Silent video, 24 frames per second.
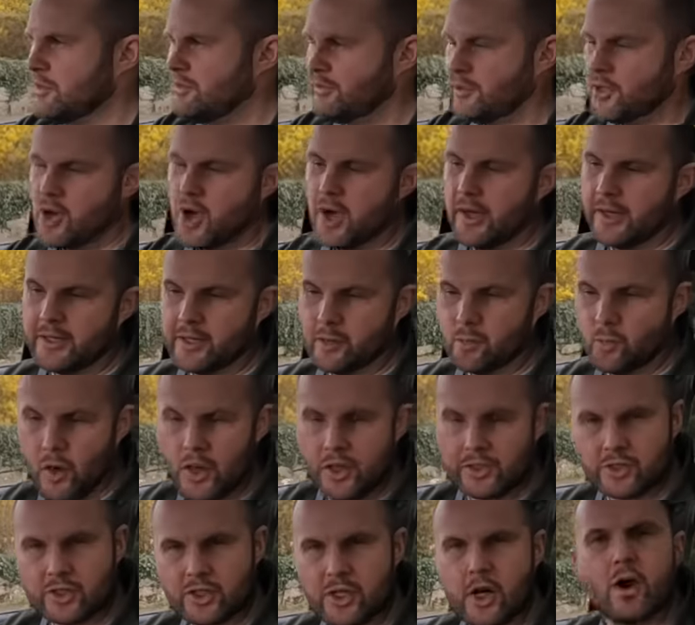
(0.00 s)
Mifa 9 can
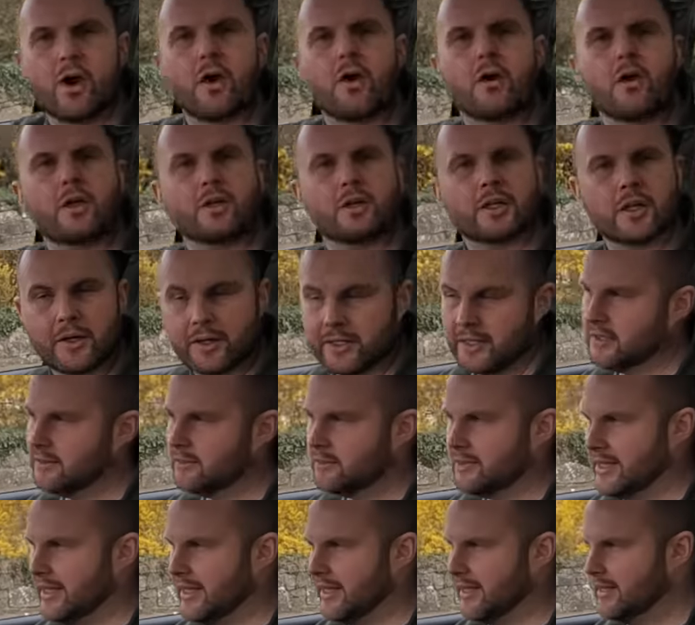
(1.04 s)
watch all kinds
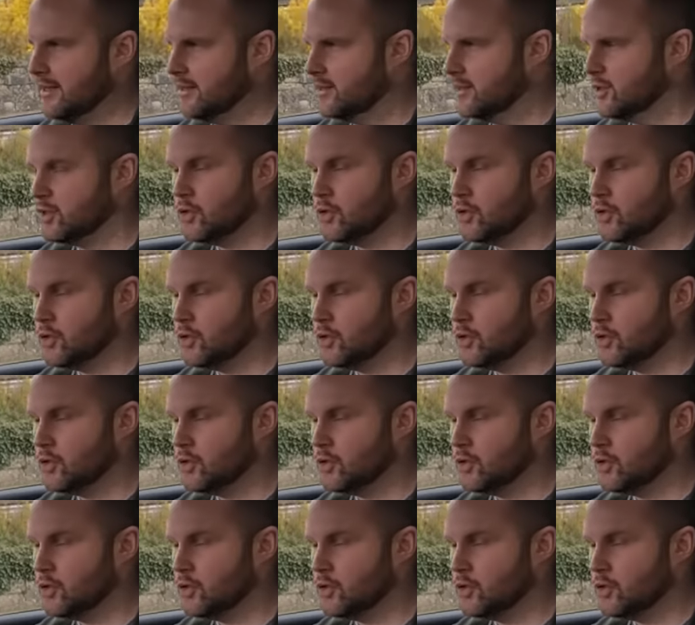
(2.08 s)
of things.